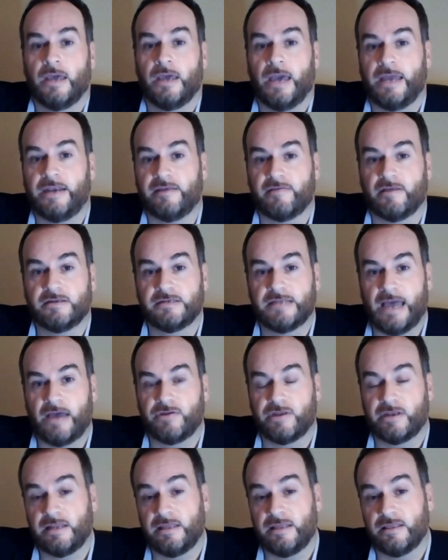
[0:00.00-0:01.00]
And it's
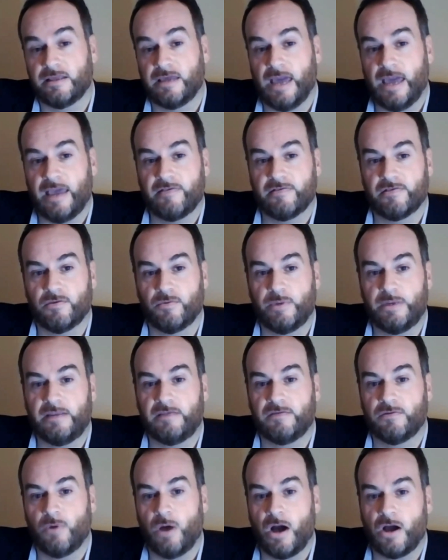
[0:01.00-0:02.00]
undoubtedly the case that we need
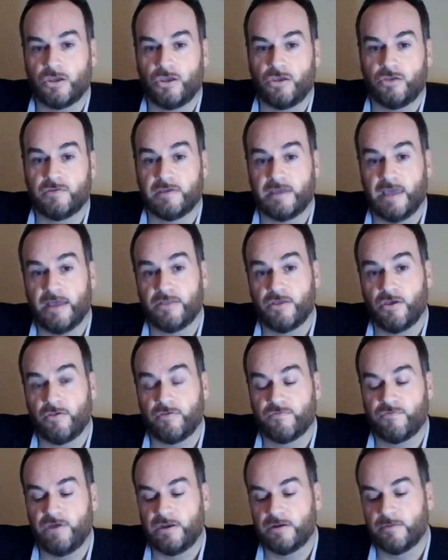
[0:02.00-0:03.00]
to argue to get those
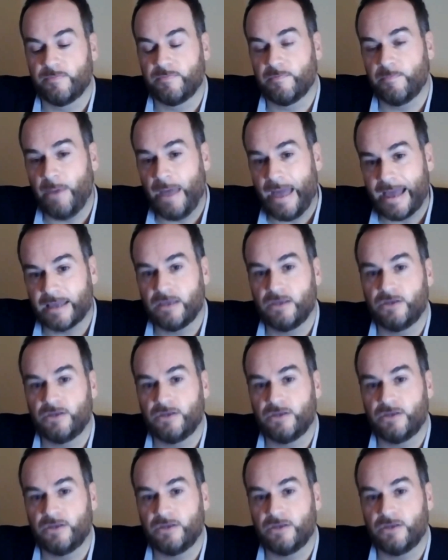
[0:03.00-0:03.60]
freedoms back.